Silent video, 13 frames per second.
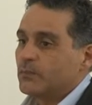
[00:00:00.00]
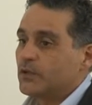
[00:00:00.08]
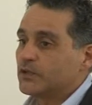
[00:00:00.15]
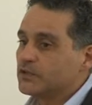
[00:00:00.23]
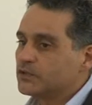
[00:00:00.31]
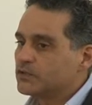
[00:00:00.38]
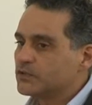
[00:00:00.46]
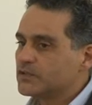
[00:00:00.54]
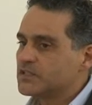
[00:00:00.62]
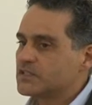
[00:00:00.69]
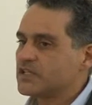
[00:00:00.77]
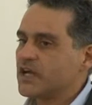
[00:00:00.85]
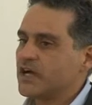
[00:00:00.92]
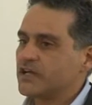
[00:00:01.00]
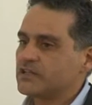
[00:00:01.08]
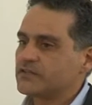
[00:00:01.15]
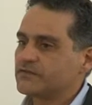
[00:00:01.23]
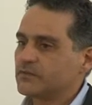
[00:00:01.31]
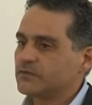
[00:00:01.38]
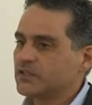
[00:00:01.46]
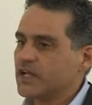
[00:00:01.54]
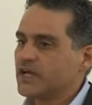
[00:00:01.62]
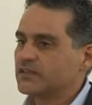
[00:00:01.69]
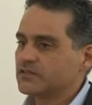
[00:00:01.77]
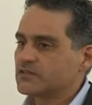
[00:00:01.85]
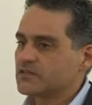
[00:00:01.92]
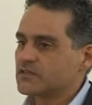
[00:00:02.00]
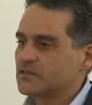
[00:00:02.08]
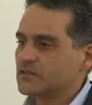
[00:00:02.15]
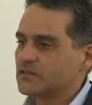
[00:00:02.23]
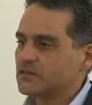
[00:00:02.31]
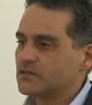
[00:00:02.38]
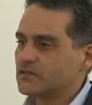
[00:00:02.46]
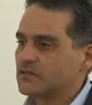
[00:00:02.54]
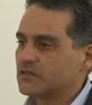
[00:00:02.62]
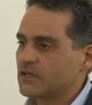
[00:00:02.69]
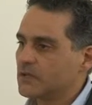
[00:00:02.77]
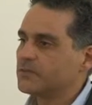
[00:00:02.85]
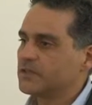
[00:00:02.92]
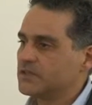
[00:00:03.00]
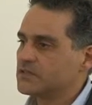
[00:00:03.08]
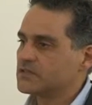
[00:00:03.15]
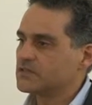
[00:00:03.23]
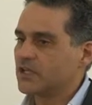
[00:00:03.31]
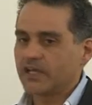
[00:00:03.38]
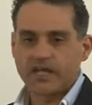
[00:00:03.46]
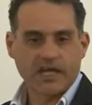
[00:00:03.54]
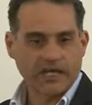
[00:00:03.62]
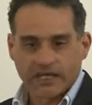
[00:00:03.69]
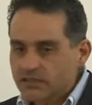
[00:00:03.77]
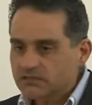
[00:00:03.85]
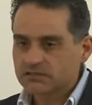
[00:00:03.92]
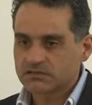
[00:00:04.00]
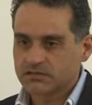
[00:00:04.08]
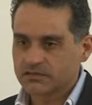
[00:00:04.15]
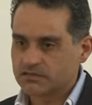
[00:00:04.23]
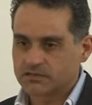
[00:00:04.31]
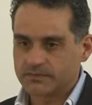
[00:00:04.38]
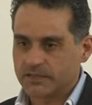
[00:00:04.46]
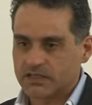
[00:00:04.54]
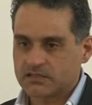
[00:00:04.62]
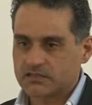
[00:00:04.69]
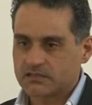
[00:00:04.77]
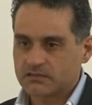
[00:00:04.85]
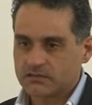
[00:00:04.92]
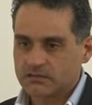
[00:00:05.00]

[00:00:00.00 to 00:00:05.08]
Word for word: But you know, these guys from the guidance uh, companies, they hate Europass.